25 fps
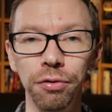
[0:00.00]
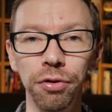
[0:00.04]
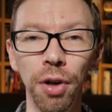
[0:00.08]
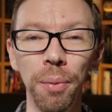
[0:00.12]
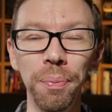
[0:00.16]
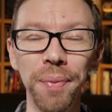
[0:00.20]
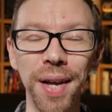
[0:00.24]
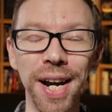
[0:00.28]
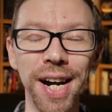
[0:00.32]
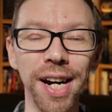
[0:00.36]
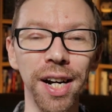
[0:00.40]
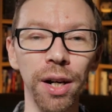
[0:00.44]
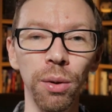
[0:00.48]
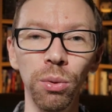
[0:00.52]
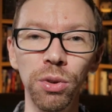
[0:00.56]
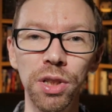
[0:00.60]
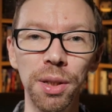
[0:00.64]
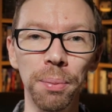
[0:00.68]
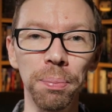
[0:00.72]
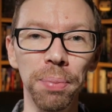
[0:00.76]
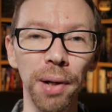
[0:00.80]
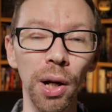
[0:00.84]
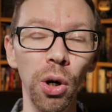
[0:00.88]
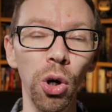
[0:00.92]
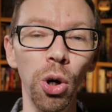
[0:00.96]
From there, it was
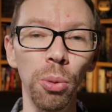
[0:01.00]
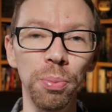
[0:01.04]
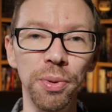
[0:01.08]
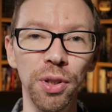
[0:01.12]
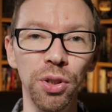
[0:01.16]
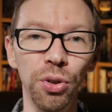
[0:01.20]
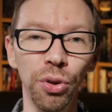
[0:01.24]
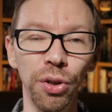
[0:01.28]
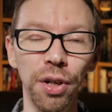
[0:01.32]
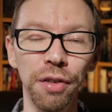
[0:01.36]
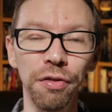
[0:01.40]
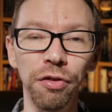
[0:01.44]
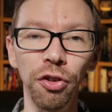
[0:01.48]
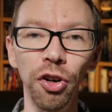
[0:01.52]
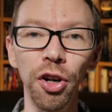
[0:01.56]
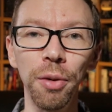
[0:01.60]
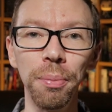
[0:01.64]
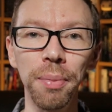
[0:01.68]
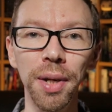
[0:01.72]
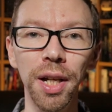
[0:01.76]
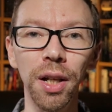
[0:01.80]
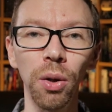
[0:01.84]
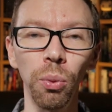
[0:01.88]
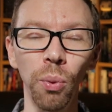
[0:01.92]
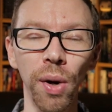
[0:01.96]
a blow up to
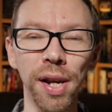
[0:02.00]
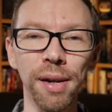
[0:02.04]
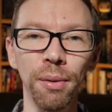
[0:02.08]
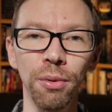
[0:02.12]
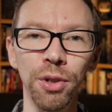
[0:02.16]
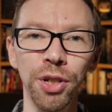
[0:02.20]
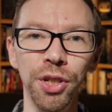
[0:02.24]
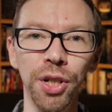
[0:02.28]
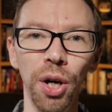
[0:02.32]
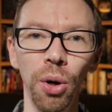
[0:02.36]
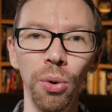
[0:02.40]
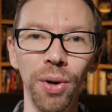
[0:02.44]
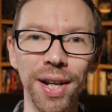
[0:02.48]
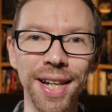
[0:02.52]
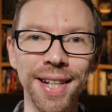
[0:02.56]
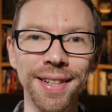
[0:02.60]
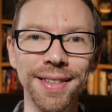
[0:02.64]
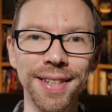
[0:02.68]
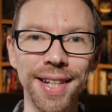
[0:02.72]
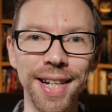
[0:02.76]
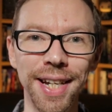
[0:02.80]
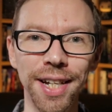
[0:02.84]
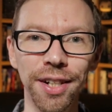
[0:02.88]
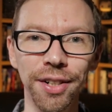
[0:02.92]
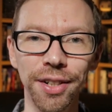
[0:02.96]
35mm when it was shown in
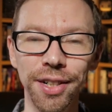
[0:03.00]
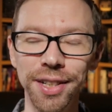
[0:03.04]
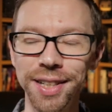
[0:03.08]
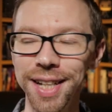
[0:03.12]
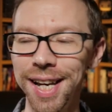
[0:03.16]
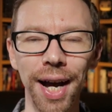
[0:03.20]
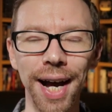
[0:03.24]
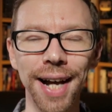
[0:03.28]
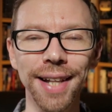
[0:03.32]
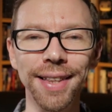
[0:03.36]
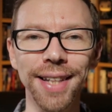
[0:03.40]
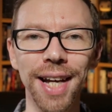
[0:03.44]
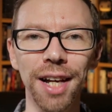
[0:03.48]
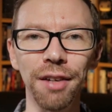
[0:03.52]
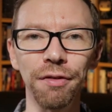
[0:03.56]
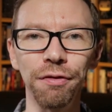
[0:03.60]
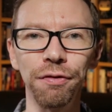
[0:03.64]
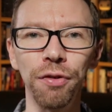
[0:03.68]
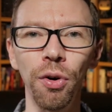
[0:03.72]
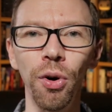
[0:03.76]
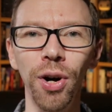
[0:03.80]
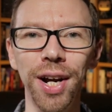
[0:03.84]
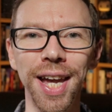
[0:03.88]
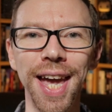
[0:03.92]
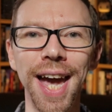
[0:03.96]
theatres, and that
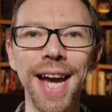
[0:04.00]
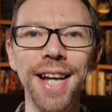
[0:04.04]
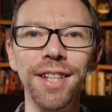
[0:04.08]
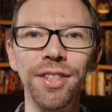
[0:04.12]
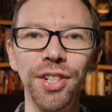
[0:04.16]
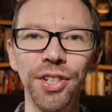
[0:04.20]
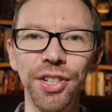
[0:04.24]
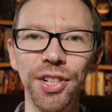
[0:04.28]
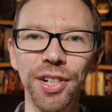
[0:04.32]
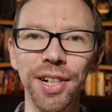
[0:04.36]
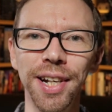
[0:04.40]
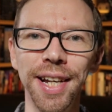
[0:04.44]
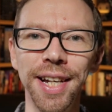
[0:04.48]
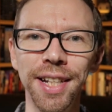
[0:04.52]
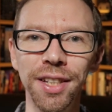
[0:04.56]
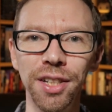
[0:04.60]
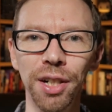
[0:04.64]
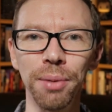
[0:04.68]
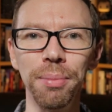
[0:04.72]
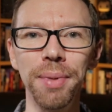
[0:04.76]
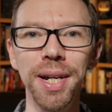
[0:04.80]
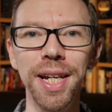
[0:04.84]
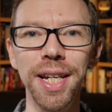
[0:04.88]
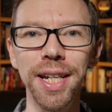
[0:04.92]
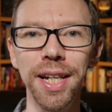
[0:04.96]
4K digital
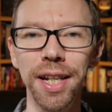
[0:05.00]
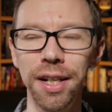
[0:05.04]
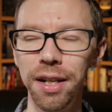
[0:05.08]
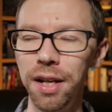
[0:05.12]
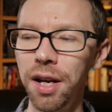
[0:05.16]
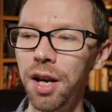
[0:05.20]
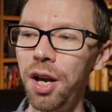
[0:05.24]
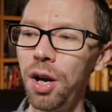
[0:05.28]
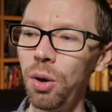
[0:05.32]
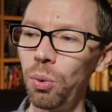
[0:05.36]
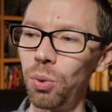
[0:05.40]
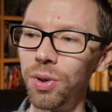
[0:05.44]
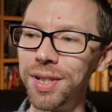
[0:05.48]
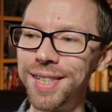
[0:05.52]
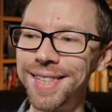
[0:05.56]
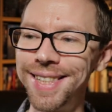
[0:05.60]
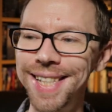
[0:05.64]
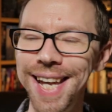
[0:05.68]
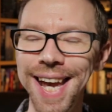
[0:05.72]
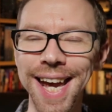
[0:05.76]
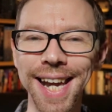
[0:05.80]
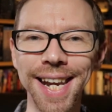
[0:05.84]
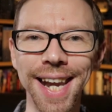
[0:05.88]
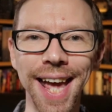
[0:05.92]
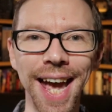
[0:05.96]
intermediate was
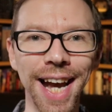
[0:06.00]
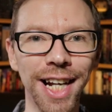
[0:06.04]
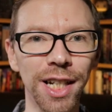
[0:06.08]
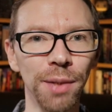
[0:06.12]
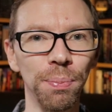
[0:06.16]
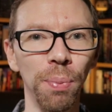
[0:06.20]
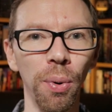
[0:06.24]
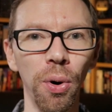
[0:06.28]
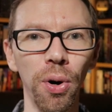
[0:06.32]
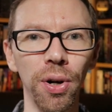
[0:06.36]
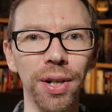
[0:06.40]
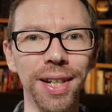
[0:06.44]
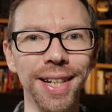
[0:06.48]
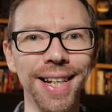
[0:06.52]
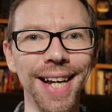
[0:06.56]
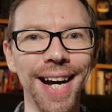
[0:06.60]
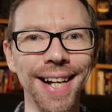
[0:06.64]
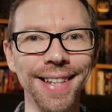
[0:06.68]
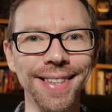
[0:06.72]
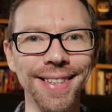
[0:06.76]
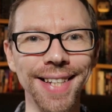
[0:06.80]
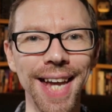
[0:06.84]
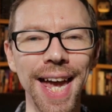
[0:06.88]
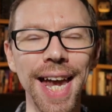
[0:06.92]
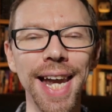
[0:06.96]
then exported
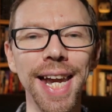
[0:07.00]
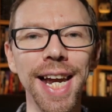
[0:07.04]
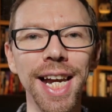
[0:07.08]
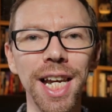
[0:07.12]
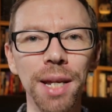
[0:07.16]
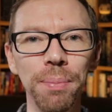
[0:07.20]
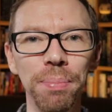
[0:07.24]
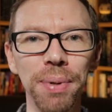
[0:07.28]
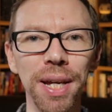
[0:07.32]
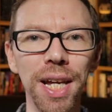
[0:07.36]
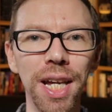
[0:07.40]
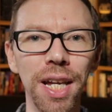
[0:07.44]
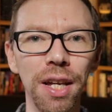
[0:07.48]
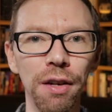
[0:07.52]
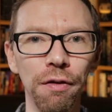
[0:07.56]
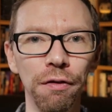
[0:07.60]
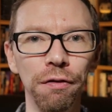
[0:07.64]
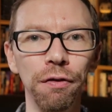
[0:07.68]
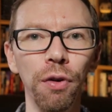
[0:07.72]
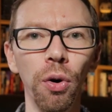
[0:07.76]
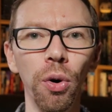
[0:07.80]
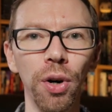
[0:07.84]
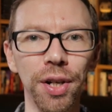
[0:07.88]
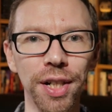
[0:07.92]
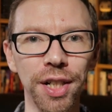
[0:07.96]
at 1080p
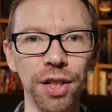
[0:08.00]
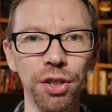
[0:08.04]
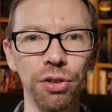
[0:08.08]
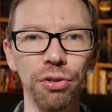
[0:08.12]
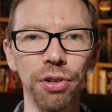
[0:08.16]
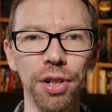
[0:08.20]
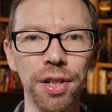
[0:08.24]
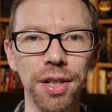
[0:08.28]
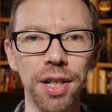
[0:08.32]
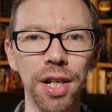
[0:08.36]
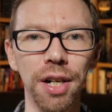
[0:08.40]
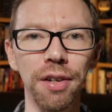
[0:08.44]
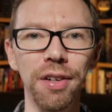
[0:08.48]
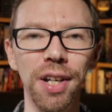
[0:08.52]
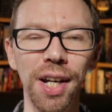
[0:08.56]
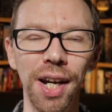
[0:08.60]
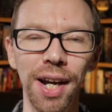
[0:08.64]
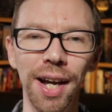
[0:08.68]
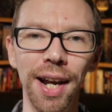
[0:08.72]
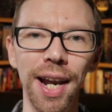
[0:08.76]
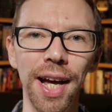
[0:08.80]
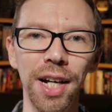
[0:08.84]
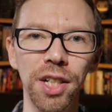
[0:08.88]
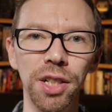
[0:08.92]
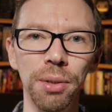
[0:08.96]
for this Criterion
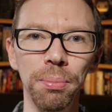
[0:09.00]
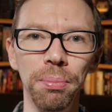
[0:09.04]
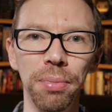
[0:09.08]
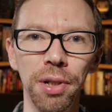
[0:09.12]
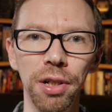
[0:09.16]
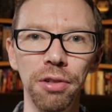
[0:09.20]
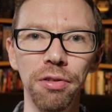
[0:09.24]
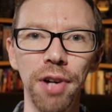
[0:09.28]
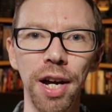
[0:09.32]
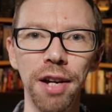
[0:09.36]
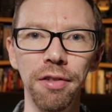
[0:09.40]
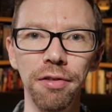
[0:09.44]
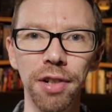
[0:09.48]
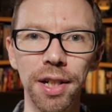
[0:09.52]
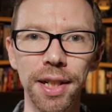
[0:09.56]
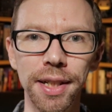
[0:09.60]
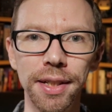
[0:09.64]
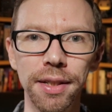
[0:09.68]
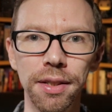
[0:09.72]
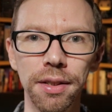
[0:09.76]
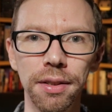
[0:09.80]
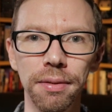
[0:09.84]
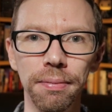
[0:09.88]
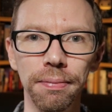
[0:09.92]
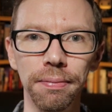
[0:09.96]
Collection Blu ray
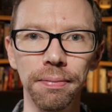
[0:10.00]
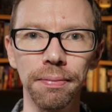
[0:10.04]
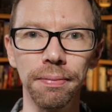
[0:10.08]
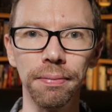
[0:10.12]
release.